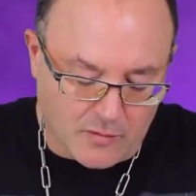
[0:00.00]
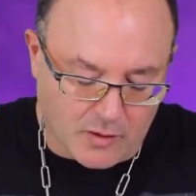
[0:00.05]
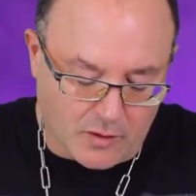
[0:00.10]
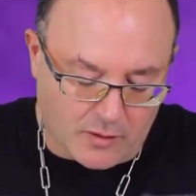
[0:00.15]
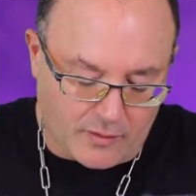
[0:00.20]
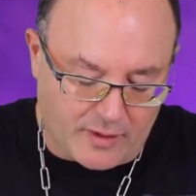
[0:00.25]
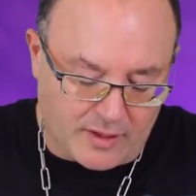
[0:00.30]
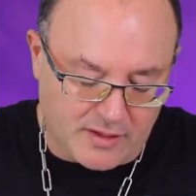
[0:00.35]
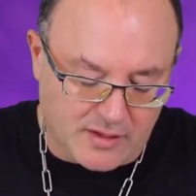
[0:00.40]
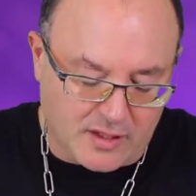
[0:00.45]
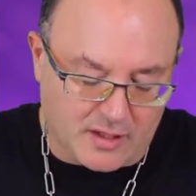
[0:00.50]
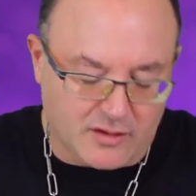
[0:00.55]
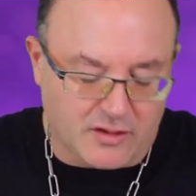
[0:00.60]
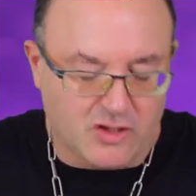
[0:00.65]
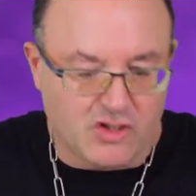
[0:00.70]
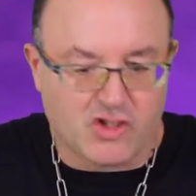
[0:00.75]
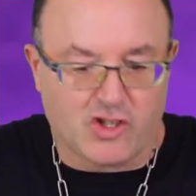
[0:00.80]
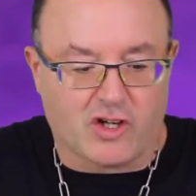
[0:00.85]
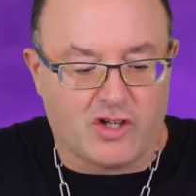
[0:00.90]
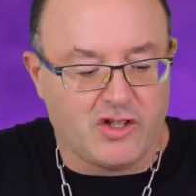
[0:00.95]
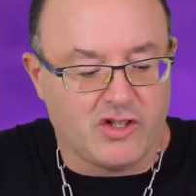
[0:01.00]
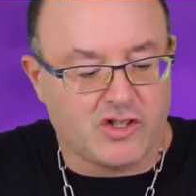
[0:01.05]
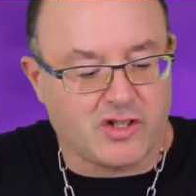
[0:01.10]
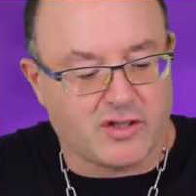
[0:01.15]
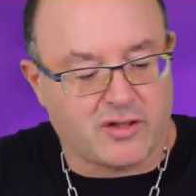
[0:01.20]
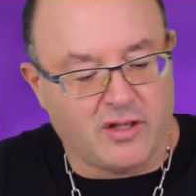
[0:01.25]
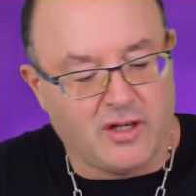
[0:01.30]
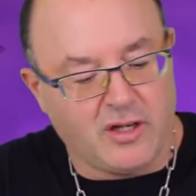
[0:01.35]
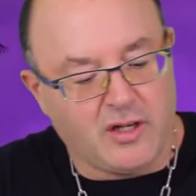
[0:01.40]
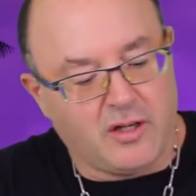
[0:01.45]
Oh, and that's got the
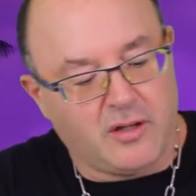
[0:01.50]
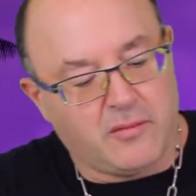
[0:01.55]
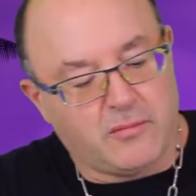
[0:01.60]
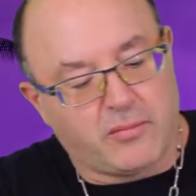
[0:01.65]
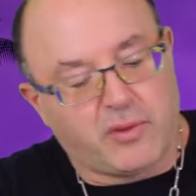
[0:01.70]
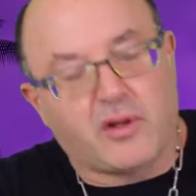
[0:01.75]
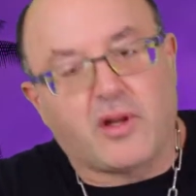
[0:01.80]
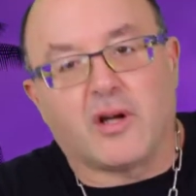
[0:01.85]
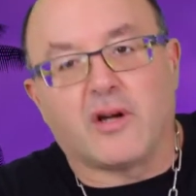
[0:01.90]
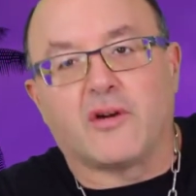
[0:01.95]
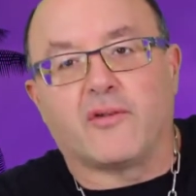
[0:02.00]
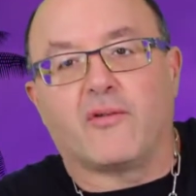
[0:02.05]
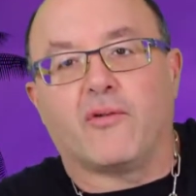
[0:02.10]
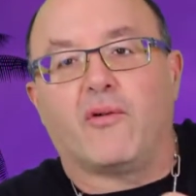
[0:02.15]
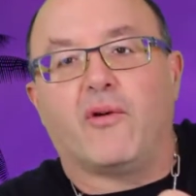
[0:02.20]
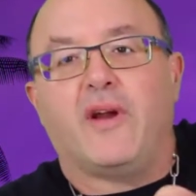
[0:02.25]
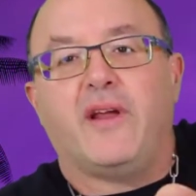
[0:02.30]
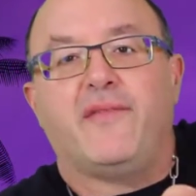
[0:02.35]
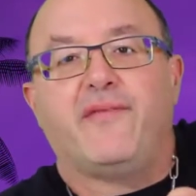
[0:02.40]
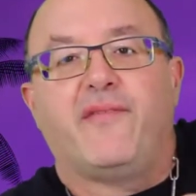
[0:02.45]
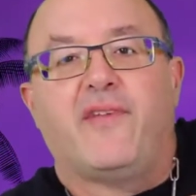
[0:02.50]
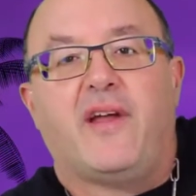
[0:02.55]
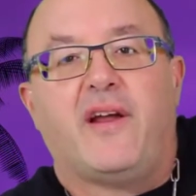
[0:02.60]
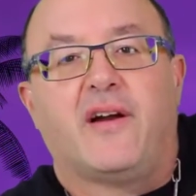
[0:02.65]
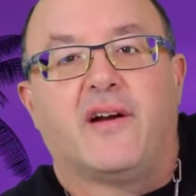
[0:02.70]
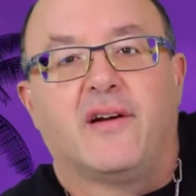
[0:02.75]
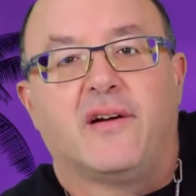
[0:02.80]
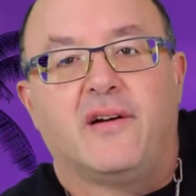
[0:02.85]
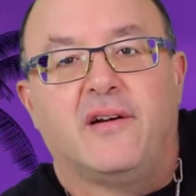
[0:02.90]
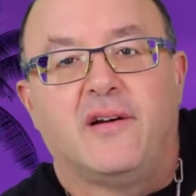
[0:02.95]
charger plug right
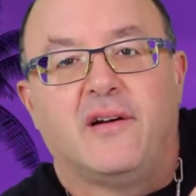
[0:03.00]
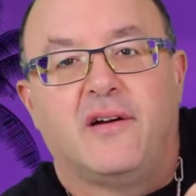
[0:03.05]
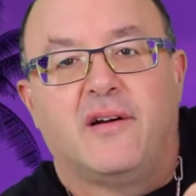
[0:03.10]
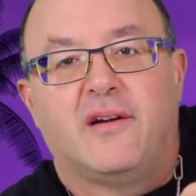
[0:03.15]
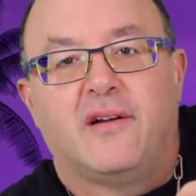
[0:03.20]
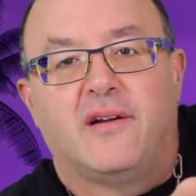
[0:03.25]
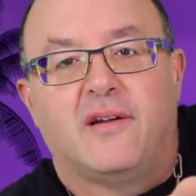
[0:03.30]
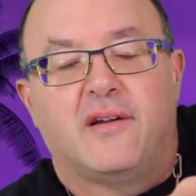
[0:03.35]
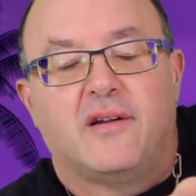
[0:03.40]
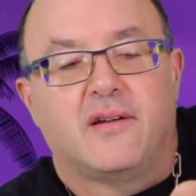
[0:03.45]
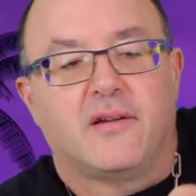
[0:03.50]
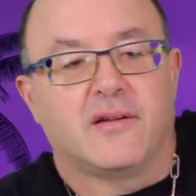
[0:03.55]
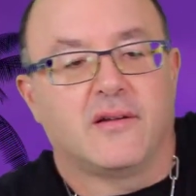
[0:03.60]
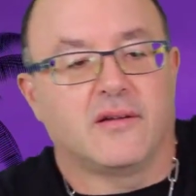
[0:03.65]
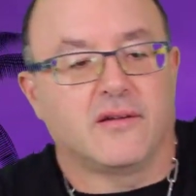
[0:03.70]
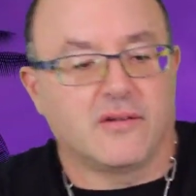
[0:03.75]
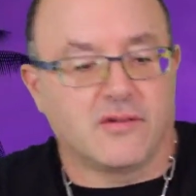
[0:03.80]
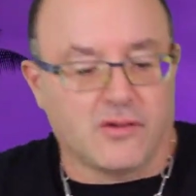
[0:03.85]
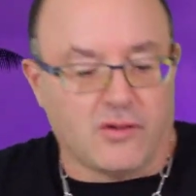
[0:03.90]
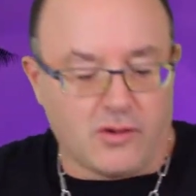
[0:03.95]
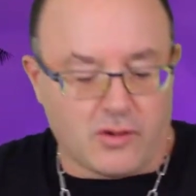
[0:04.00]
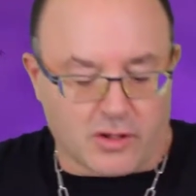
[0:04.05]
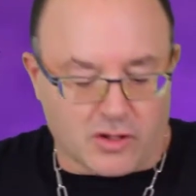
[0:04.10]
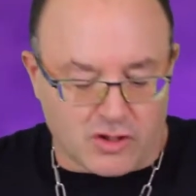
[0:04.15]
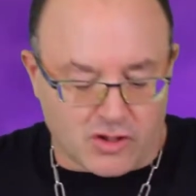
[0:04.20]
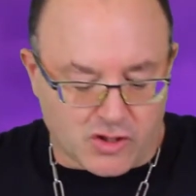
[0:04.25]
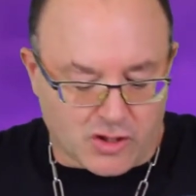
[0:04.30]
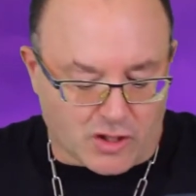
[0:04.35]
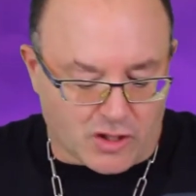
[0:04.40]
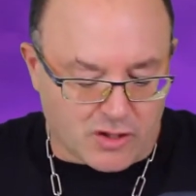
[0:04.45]
there. So you
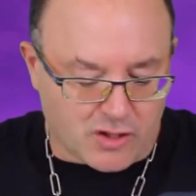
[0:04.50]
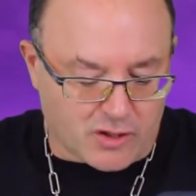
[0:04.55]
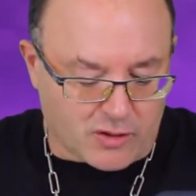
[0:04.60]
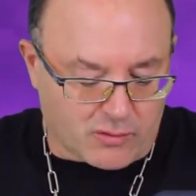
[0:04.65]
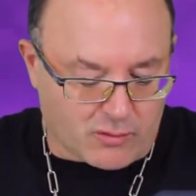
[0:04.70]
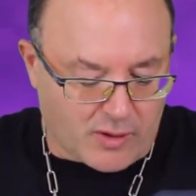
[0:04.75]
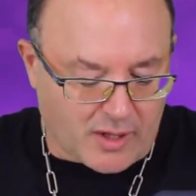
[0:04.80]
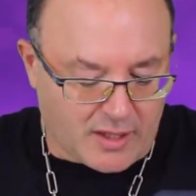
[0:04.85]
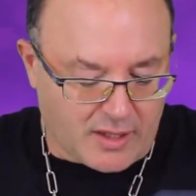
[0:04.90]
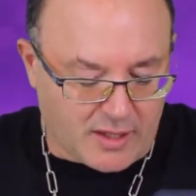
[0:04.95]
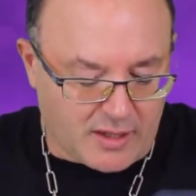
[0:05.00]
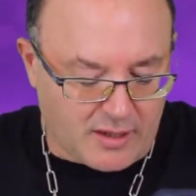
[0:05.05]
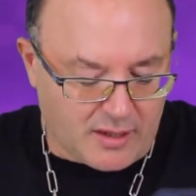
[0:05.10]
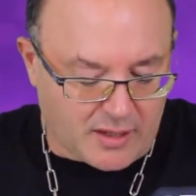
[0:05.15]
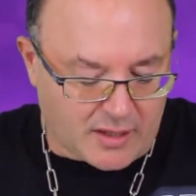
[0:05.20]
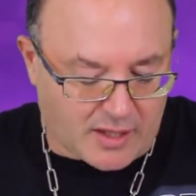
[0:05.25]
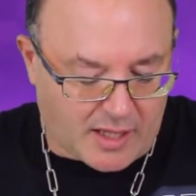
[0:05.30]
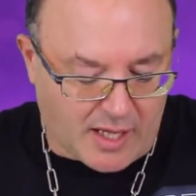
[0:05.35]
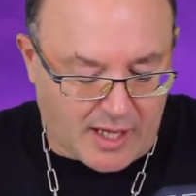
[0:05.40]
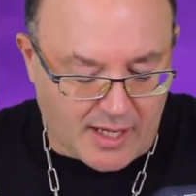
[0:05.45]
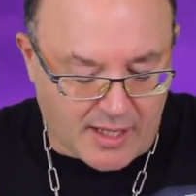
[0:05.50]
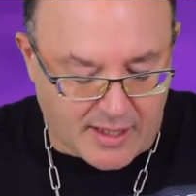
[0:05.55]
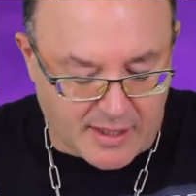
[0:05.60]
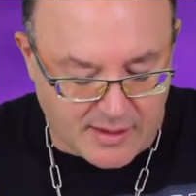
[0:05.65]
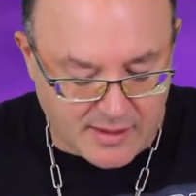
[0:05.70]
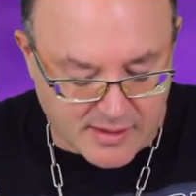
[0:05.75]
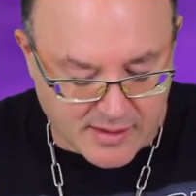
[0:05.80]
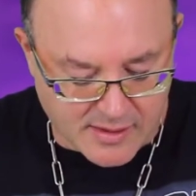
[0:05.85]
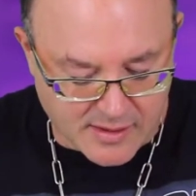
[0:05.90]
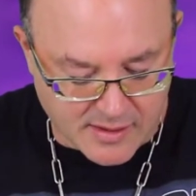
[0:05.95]
can charge it right in the
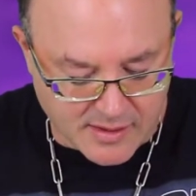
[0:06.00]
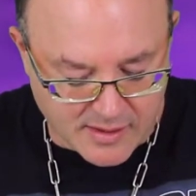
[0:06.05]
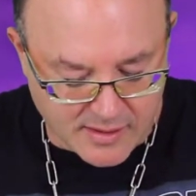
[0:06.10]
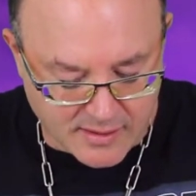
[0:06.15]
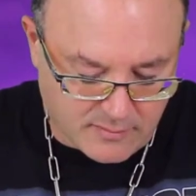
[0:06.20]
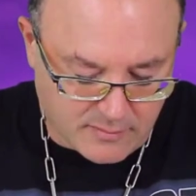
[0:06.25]
case.